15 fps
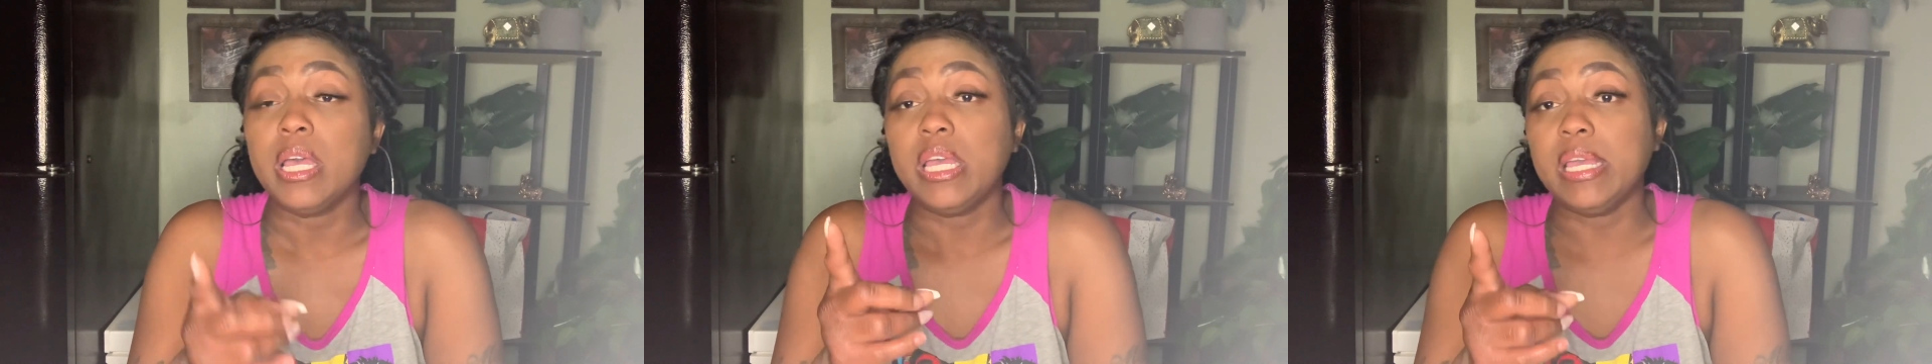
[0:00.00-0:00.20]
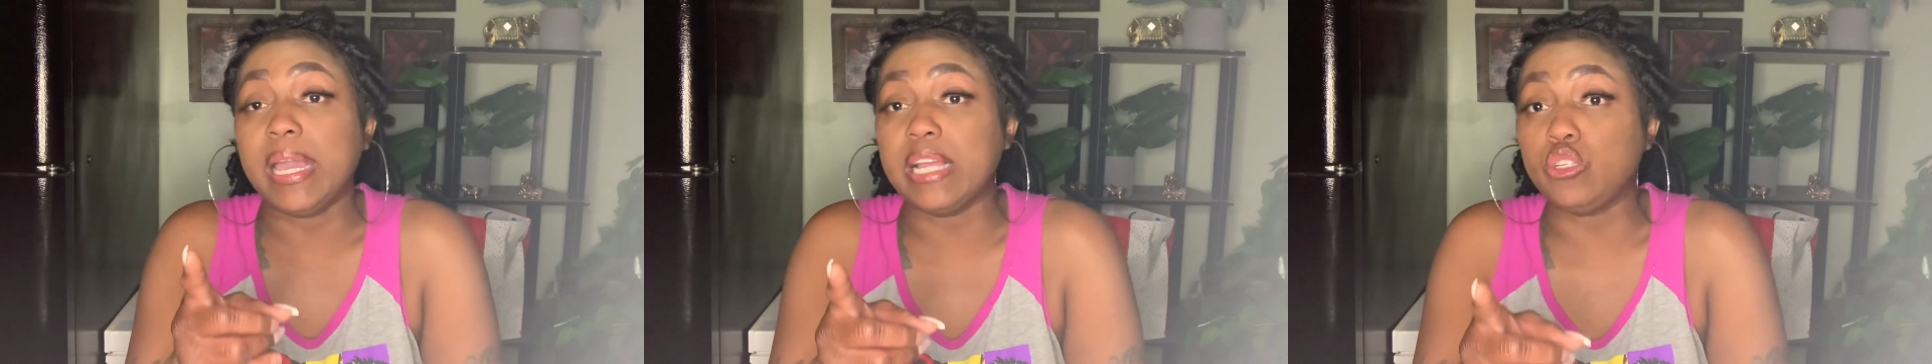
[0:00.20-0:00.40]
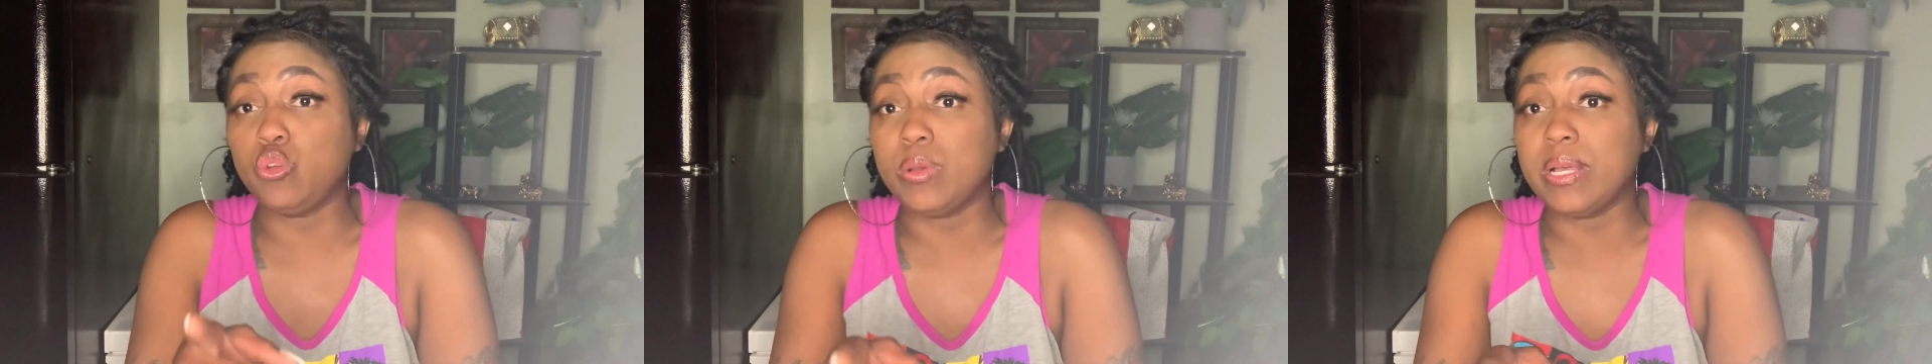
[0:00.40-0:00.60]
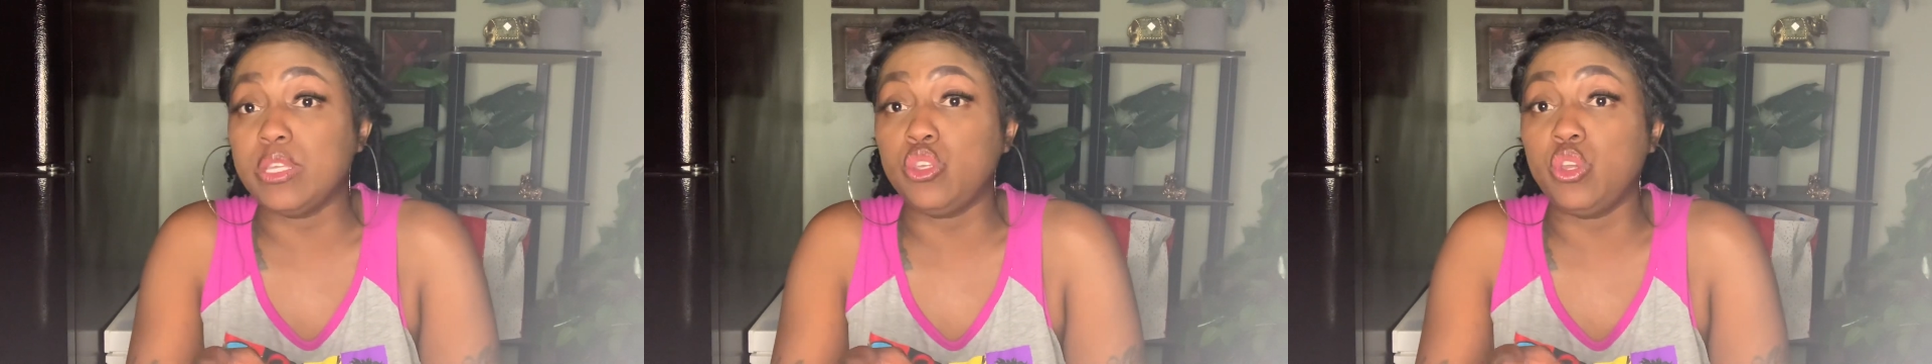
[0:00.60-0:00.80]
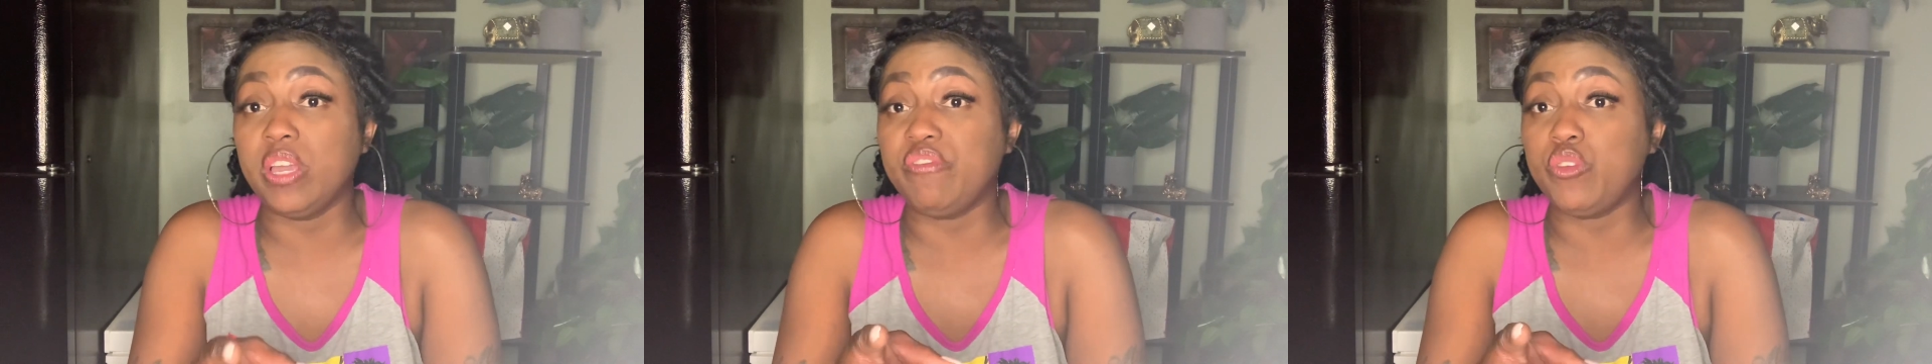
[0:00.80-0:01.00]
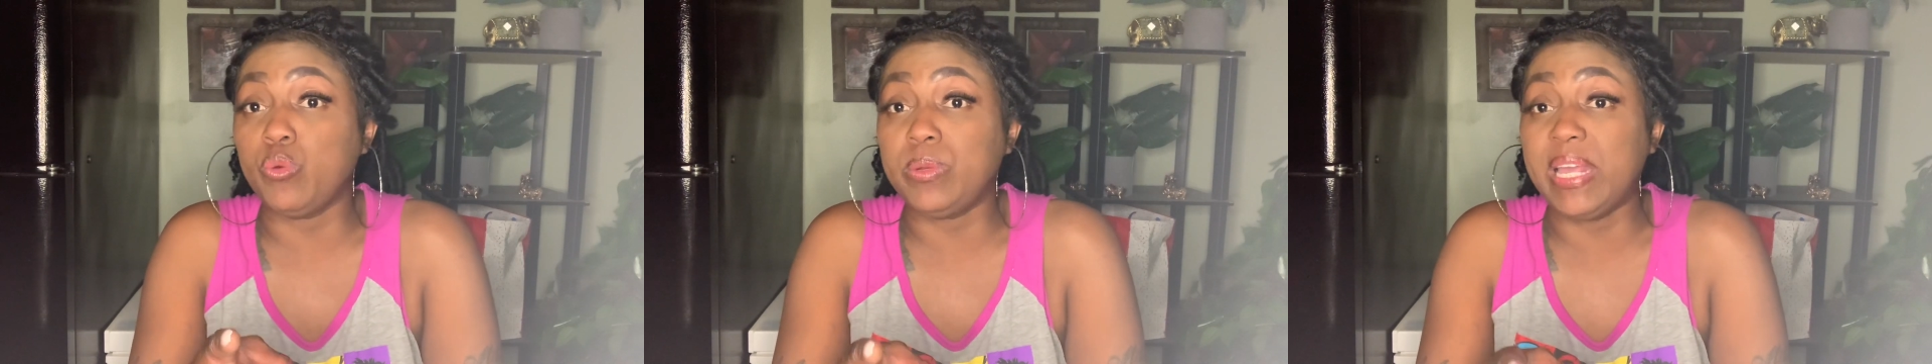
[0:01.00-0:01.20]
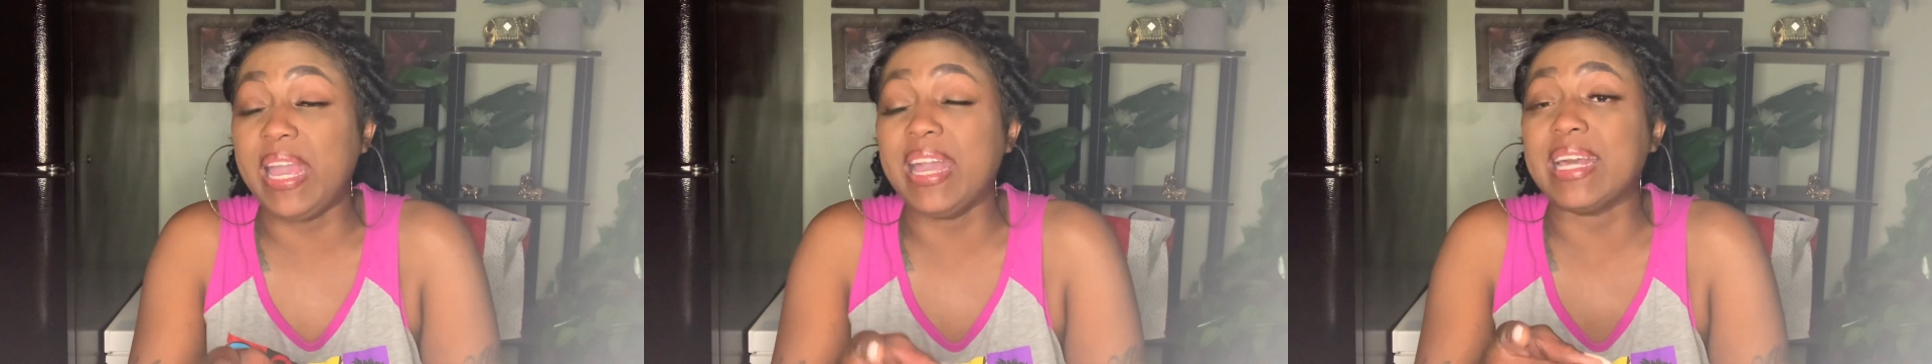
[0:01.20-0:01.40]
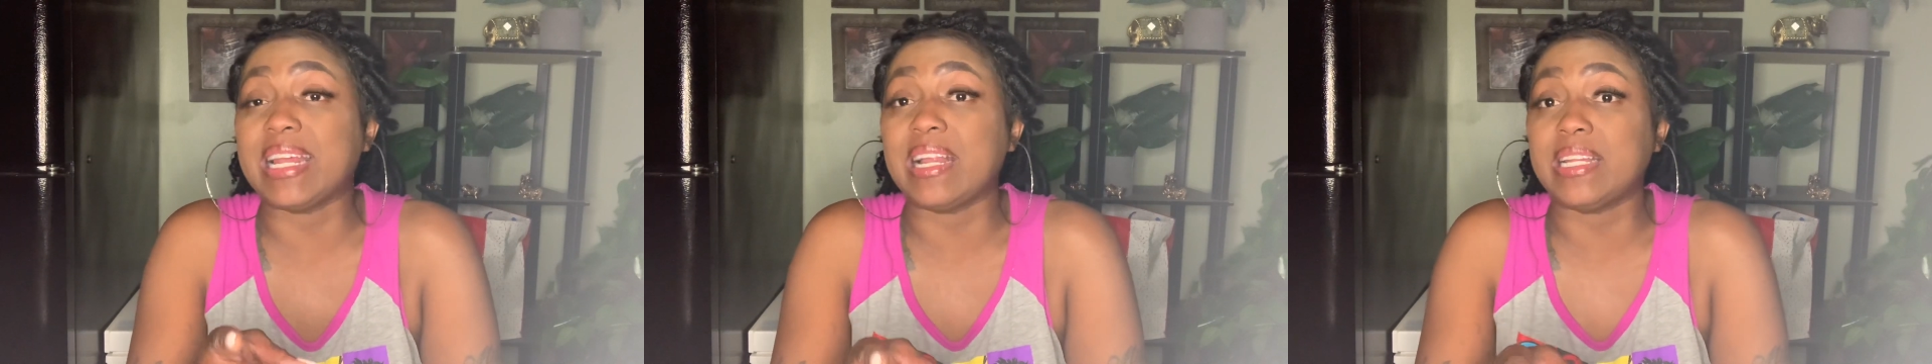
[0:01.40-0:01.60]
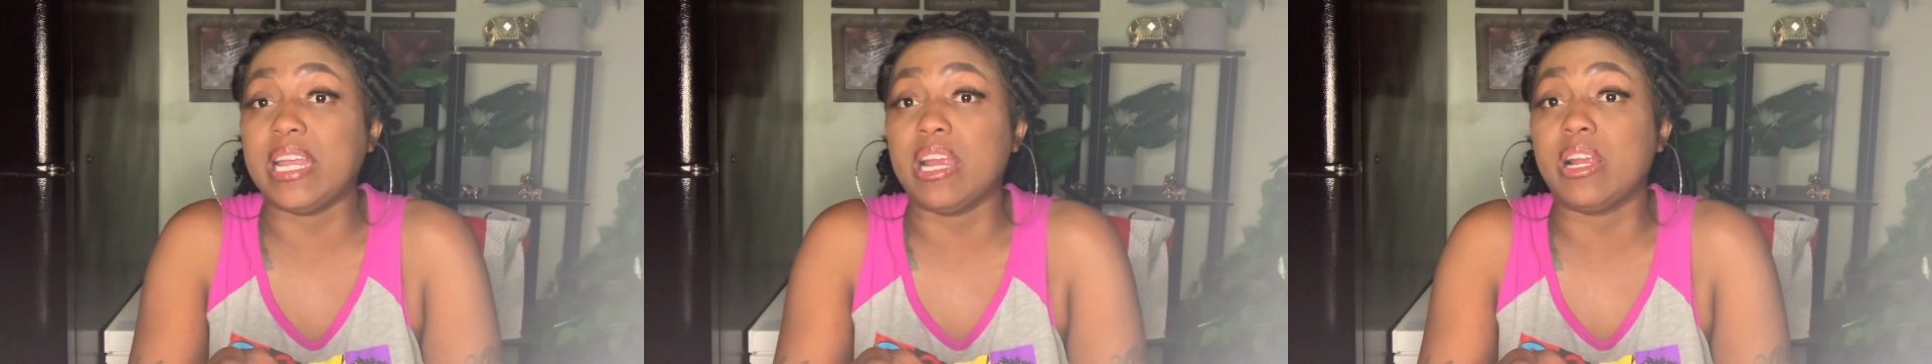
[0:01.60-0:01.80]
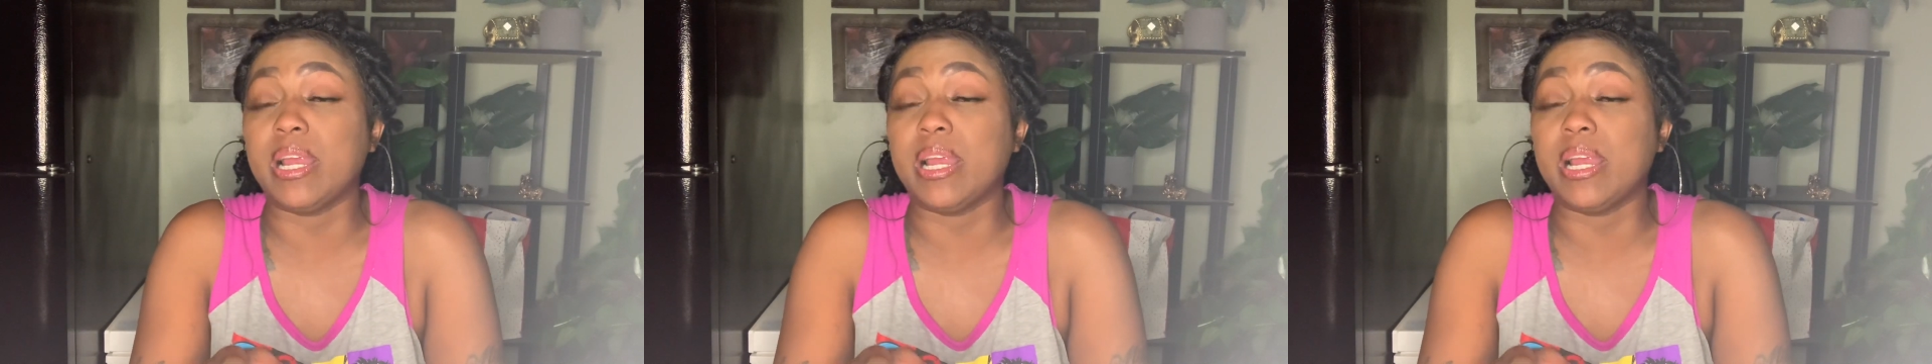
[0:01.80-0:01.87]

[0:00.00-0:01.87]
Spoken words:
If you did get out there